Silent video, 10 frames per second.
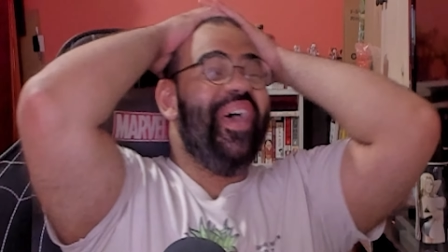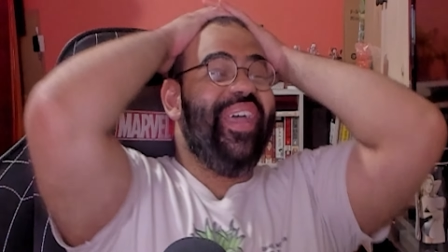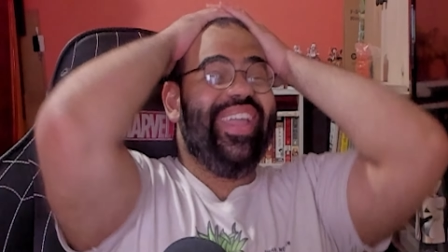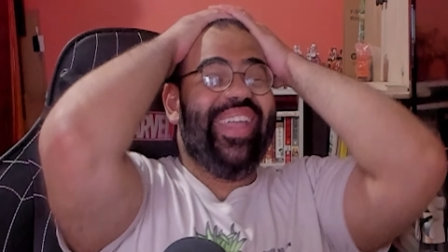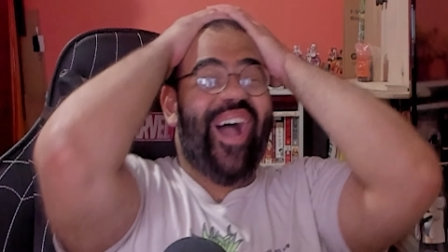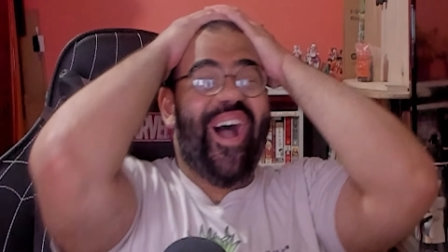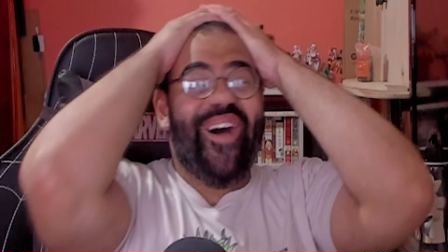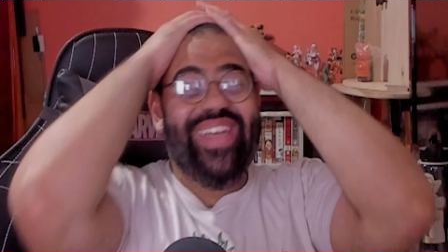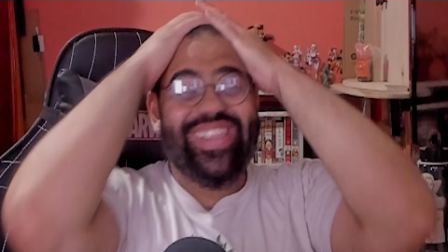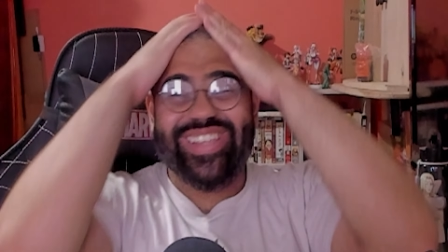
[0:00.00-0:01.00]

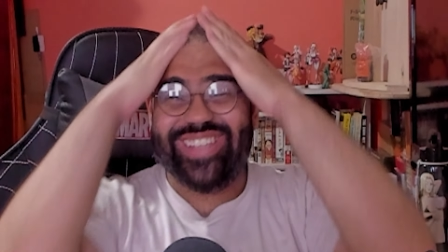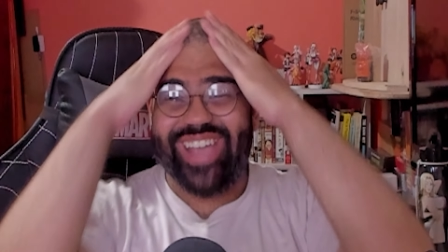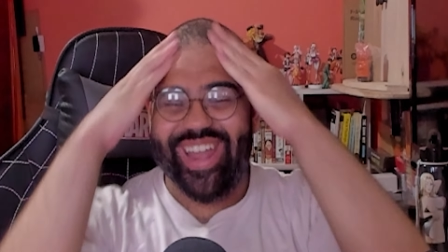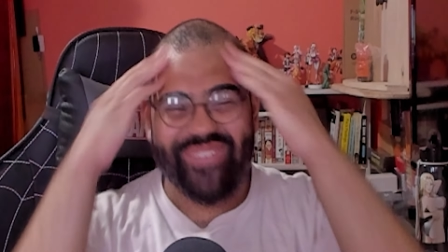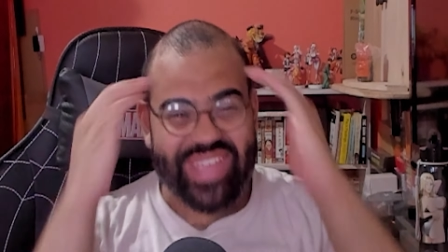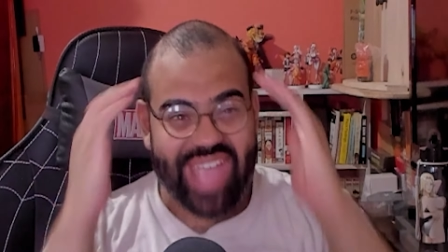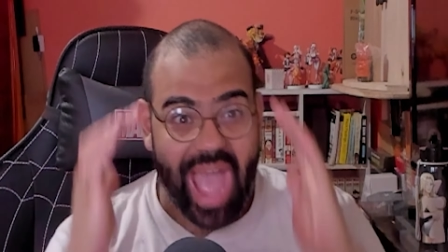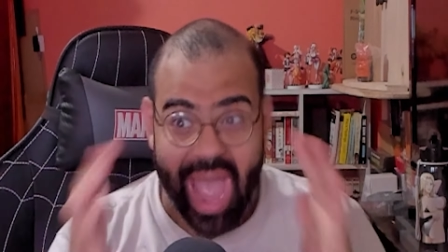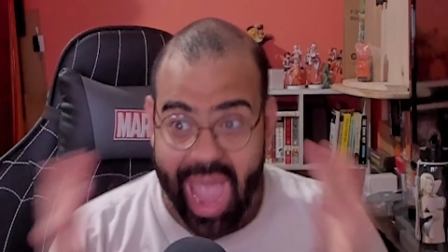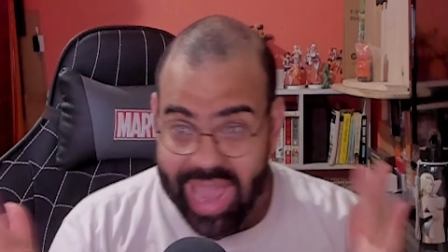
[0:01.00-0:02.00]
Yo, this is gonna be
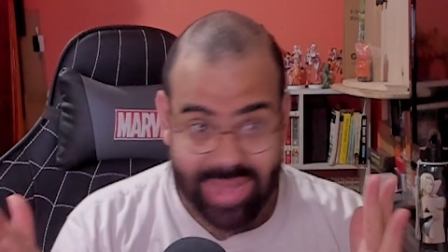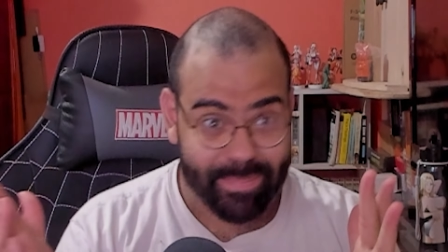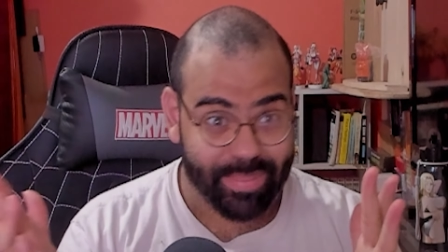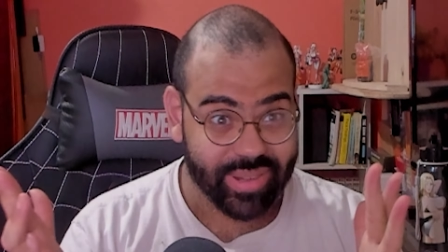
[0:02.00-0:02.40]
hype.